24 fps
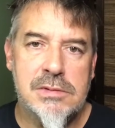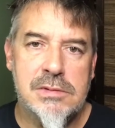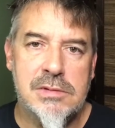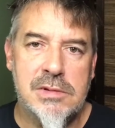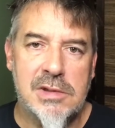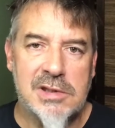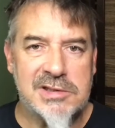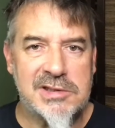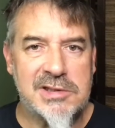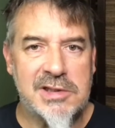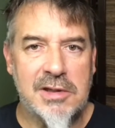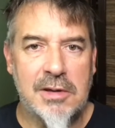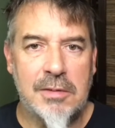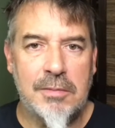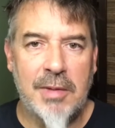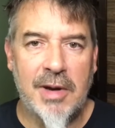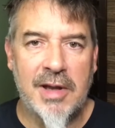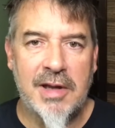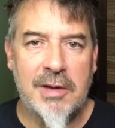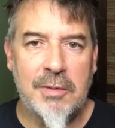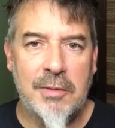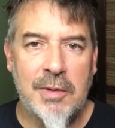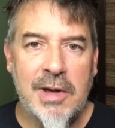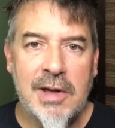Right there in
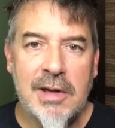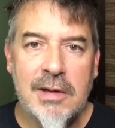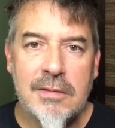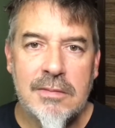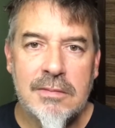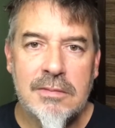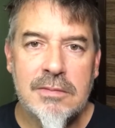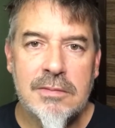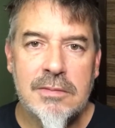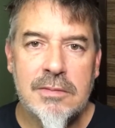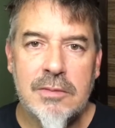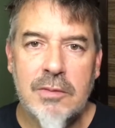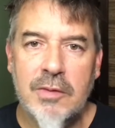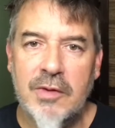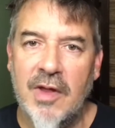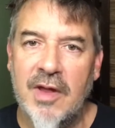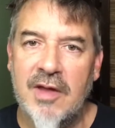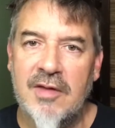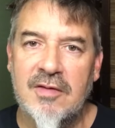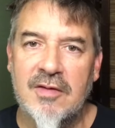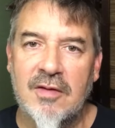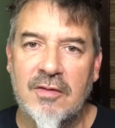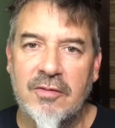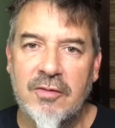black and white with
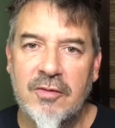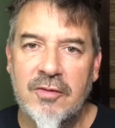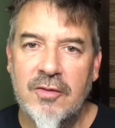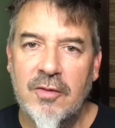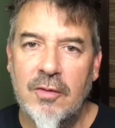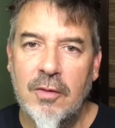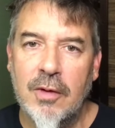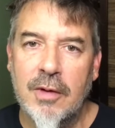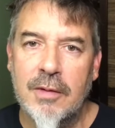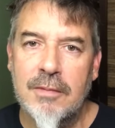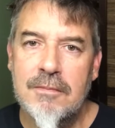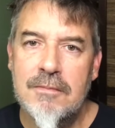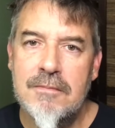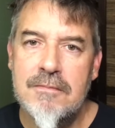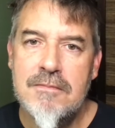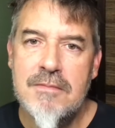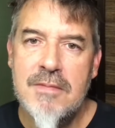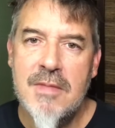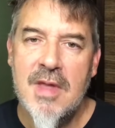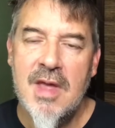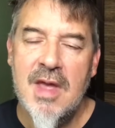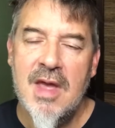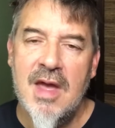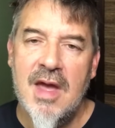that Silver Sword.
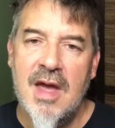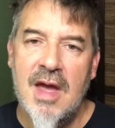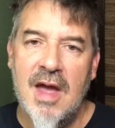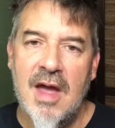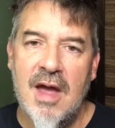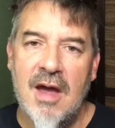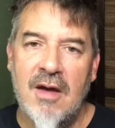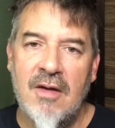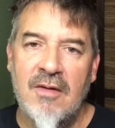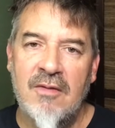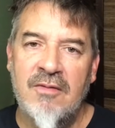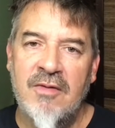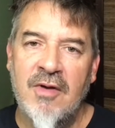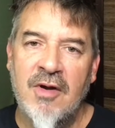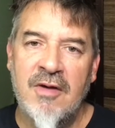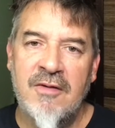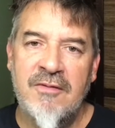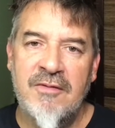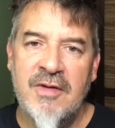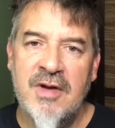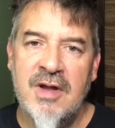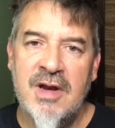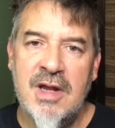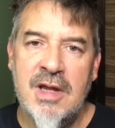How very
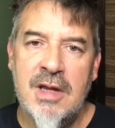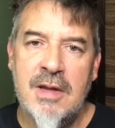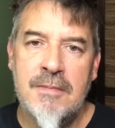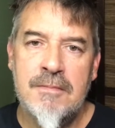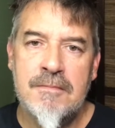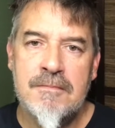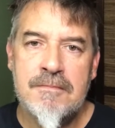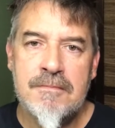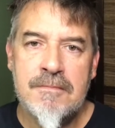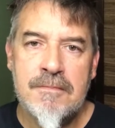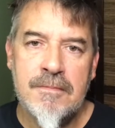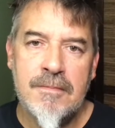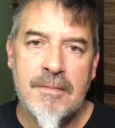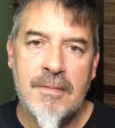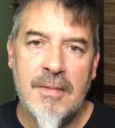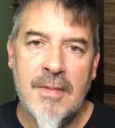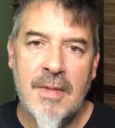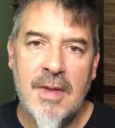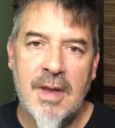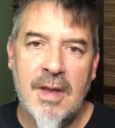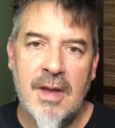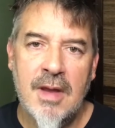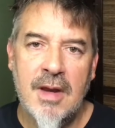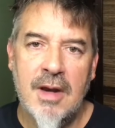funny.
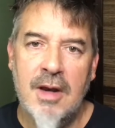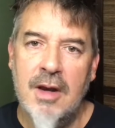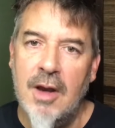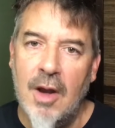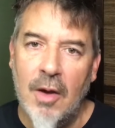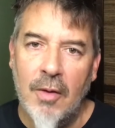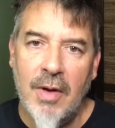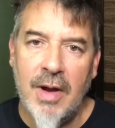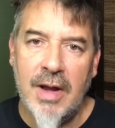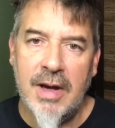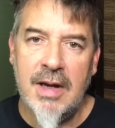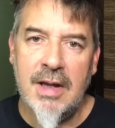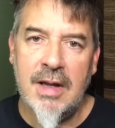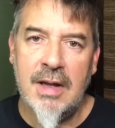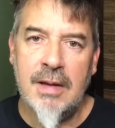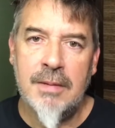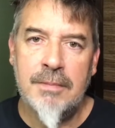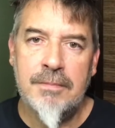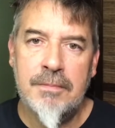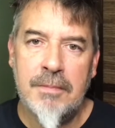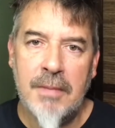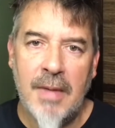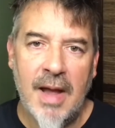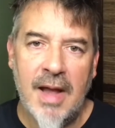No idea.
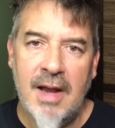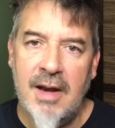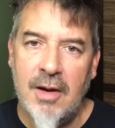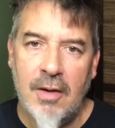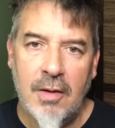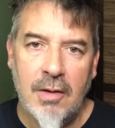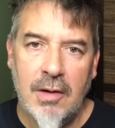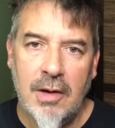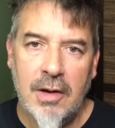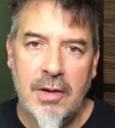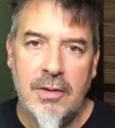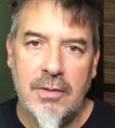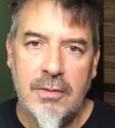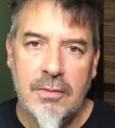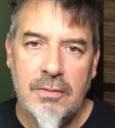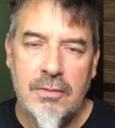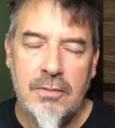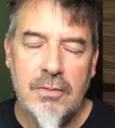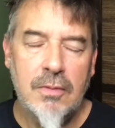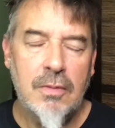I had no clue.